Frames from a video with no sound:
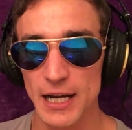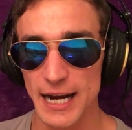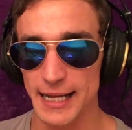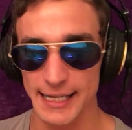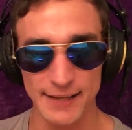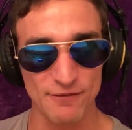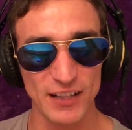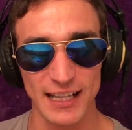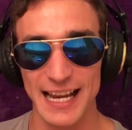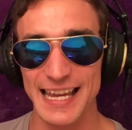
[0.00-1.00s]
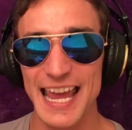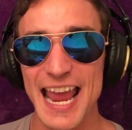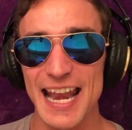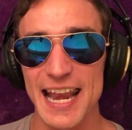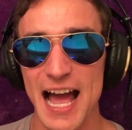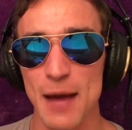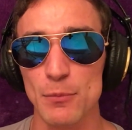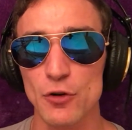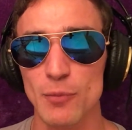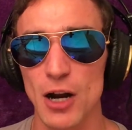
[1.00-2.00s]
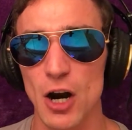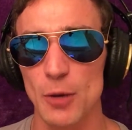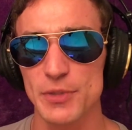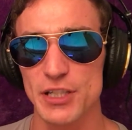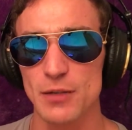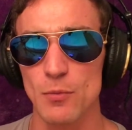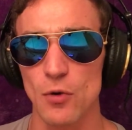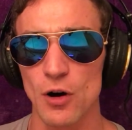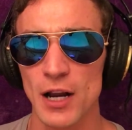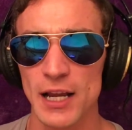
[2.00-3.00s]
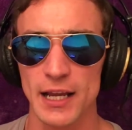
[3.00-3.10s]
and I feel like I cannot move my arms anymore,